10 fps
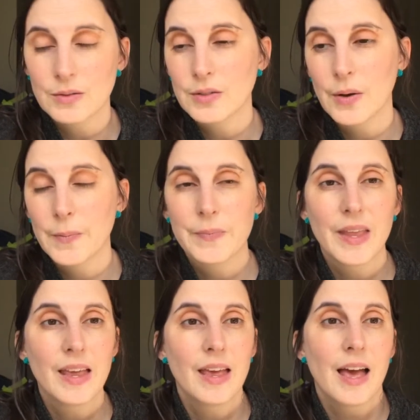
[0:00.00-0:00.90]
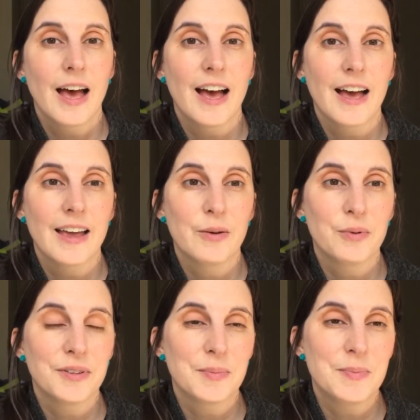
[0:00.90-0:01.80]
So I
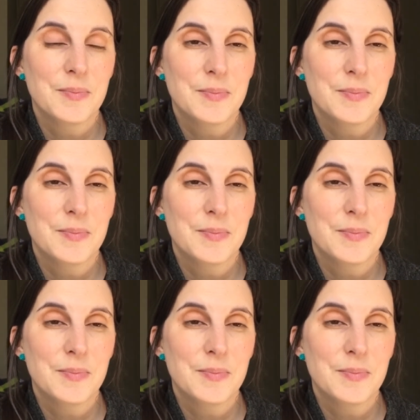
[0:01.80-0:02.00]
will